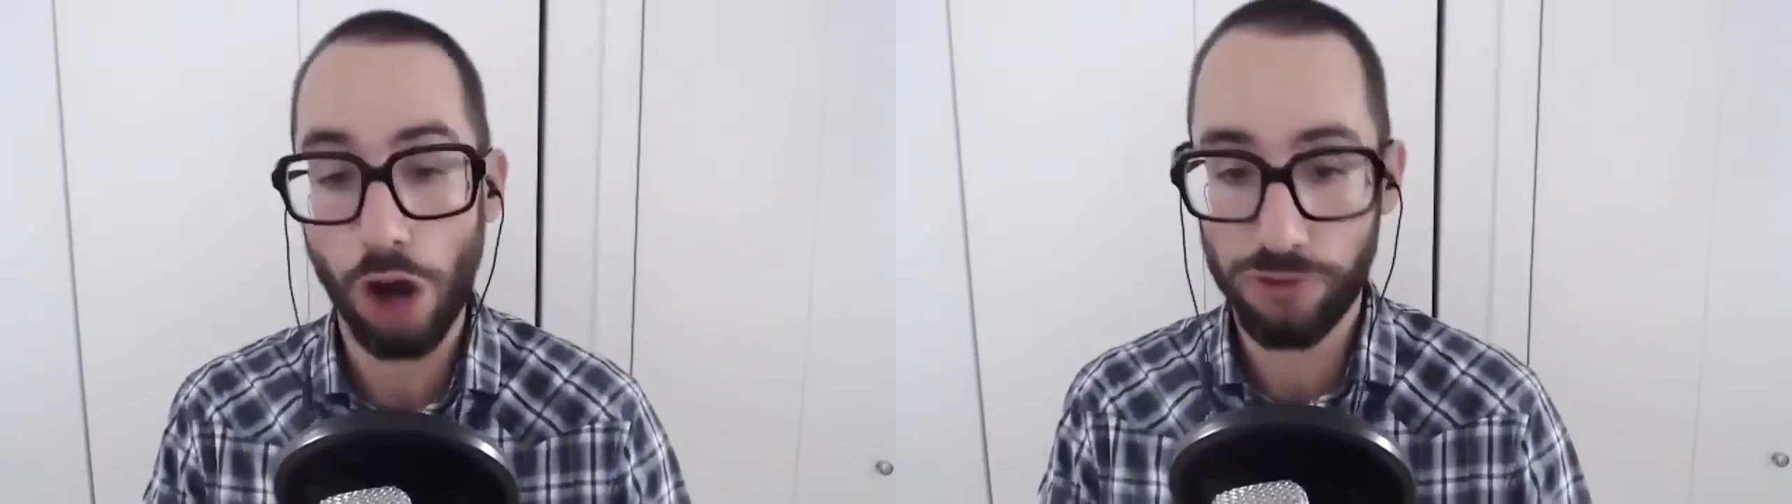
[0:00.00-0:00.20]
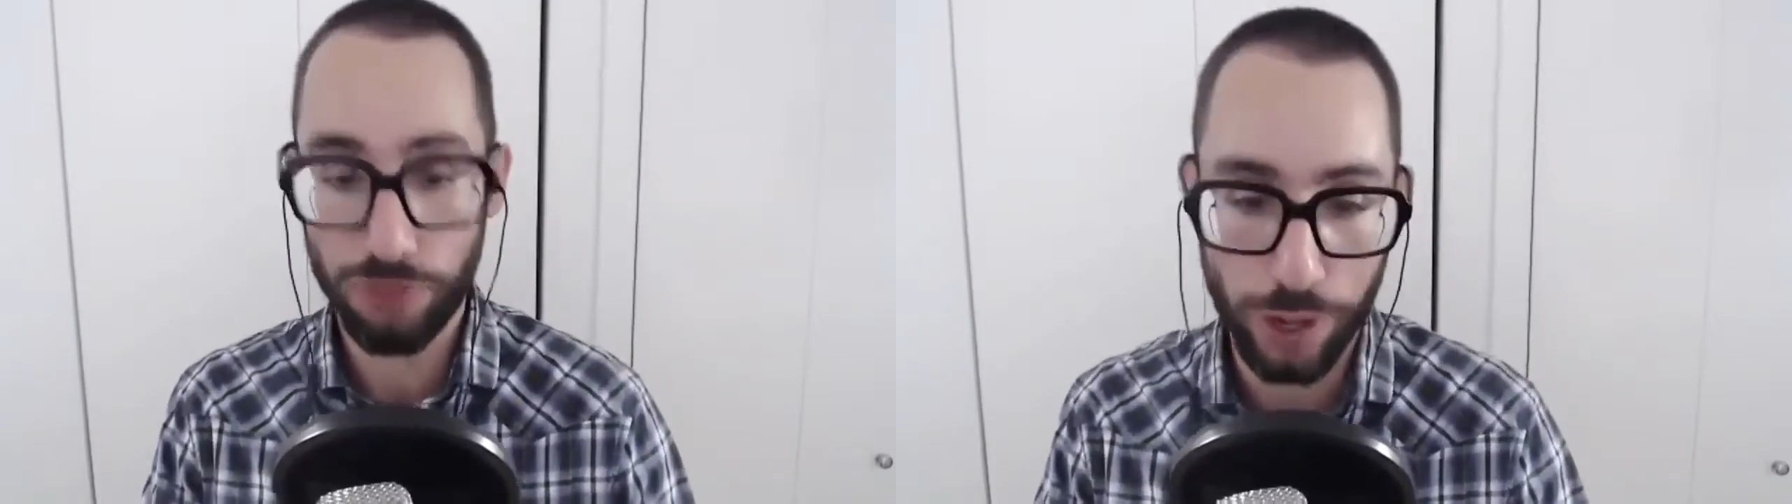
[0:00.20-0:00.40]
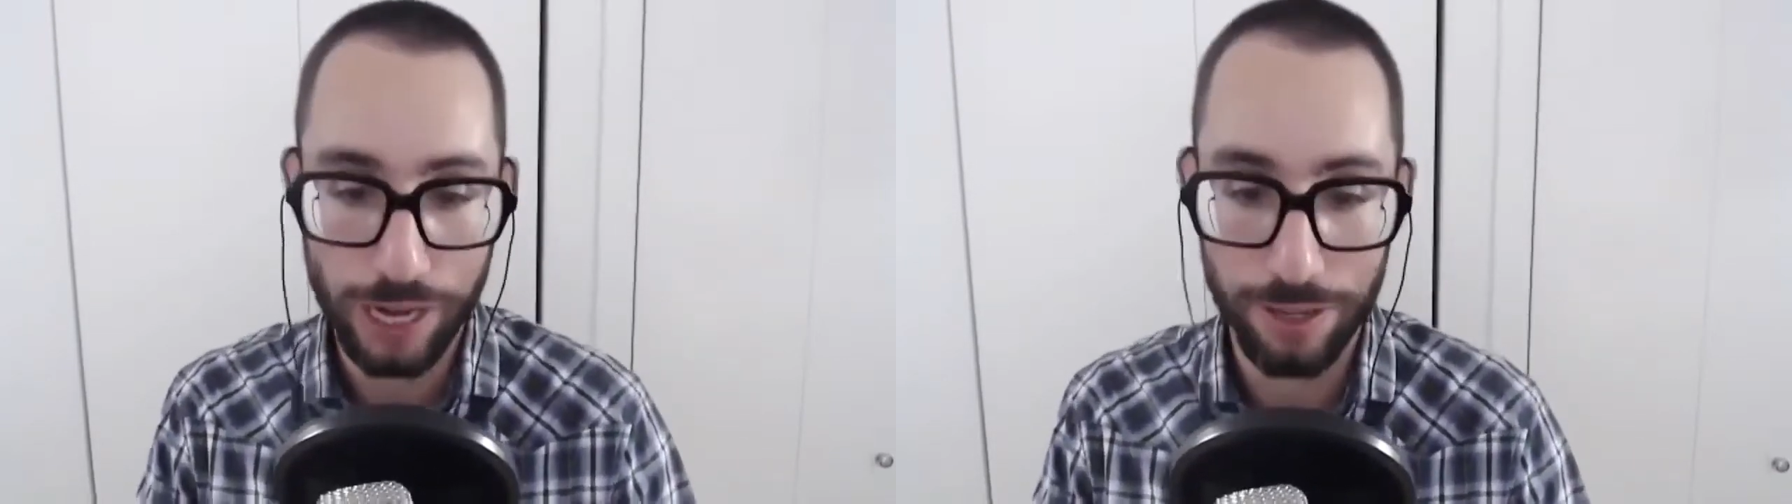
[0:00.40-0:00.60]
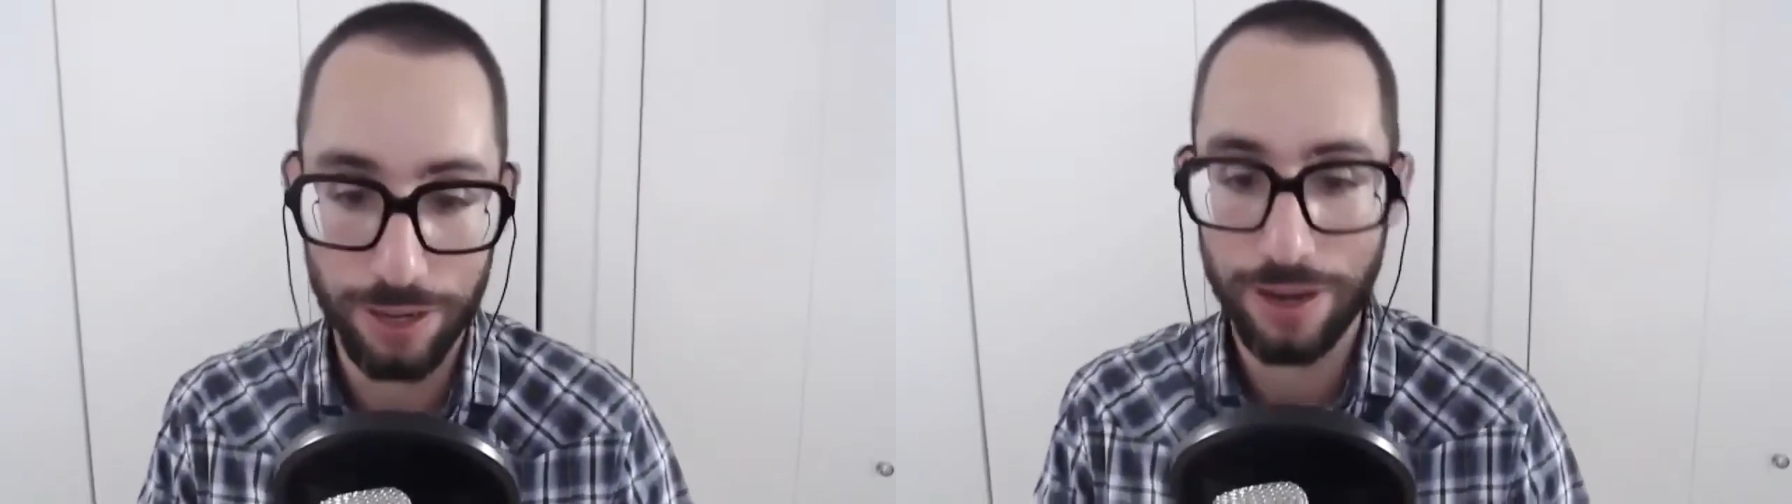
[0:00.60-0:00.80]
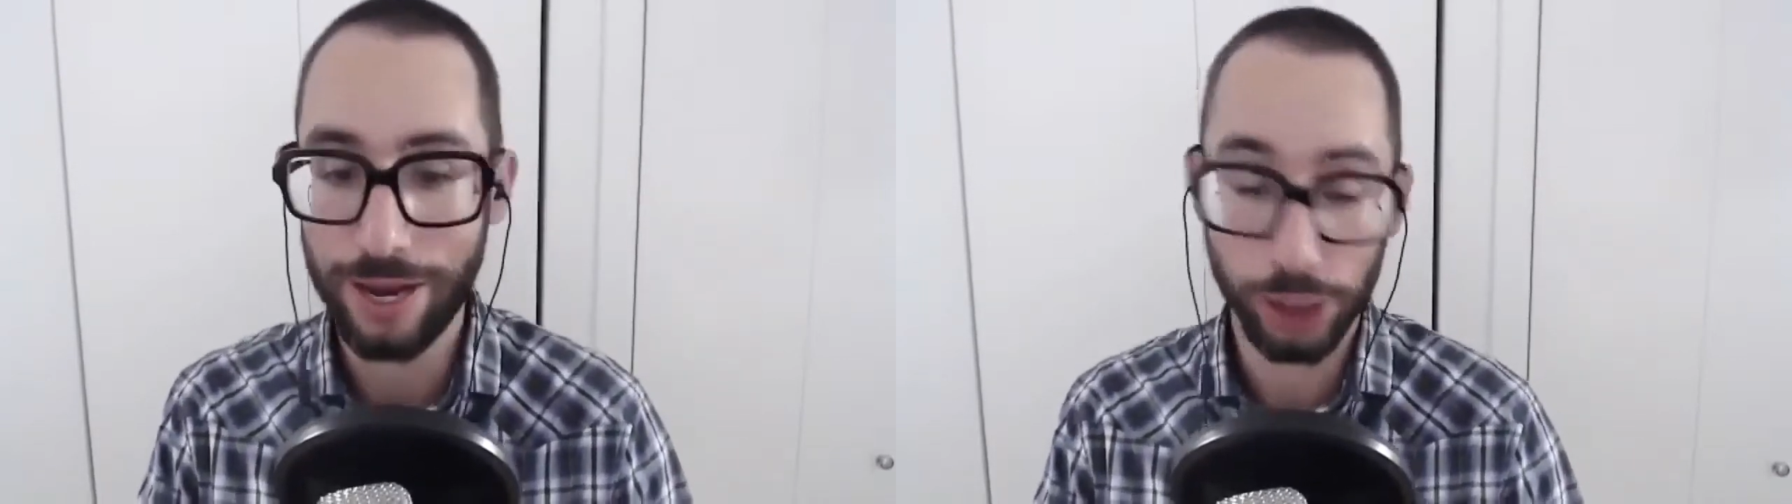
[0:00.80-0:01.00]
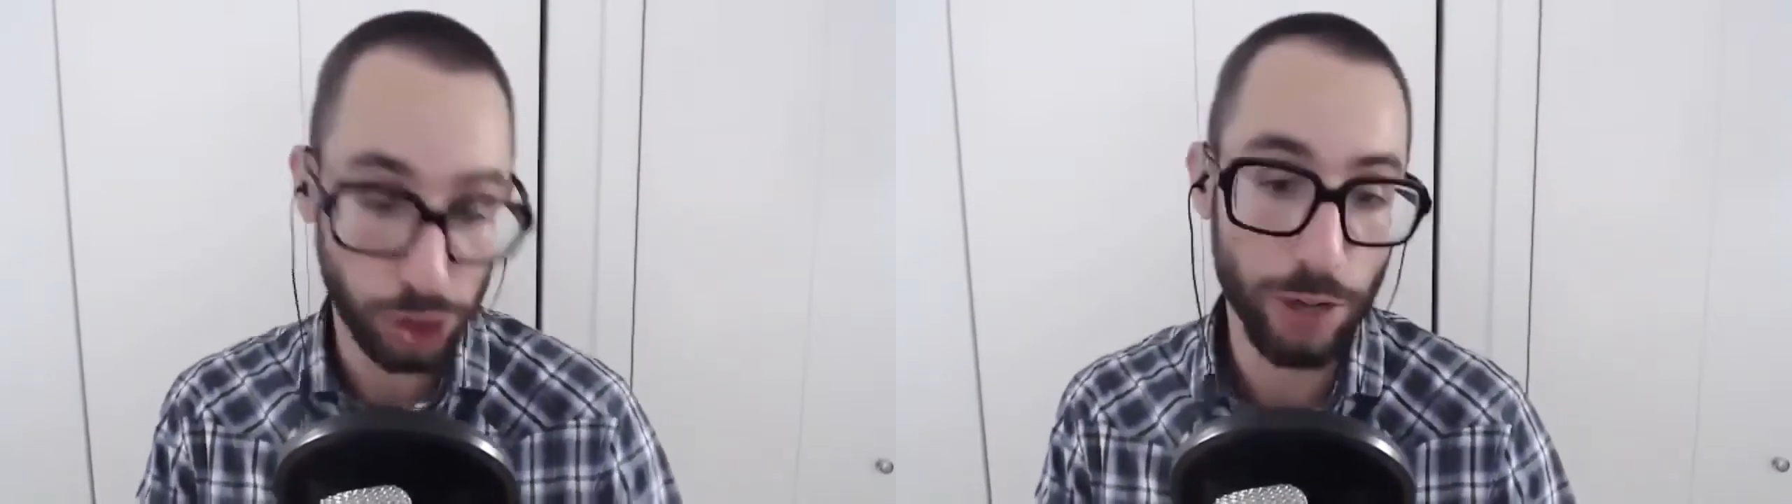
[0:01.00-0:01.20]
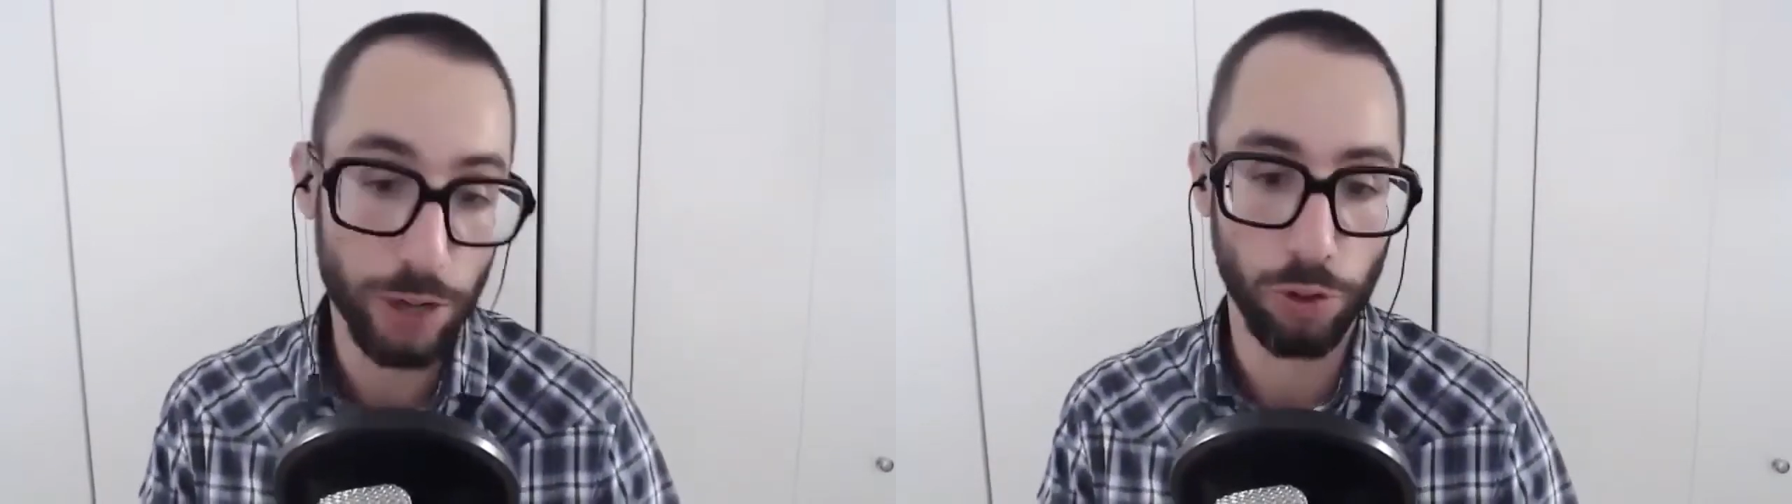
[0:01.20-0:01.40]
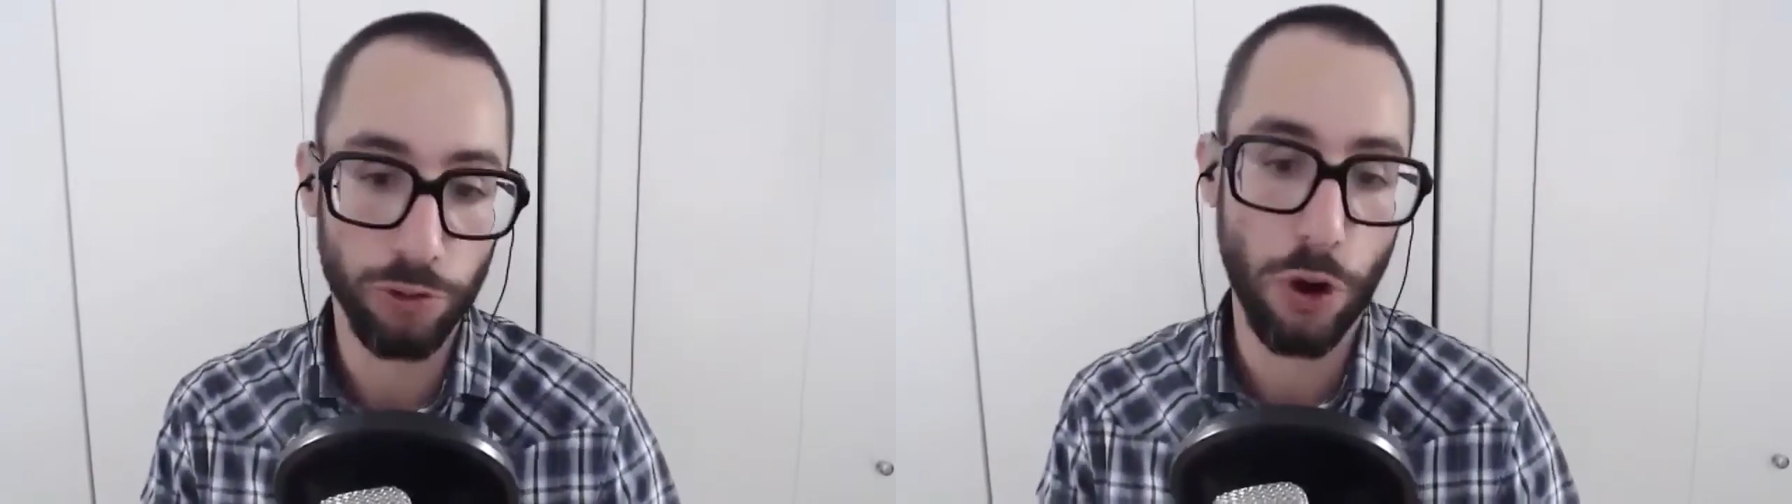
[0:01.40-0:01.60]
on screen in general.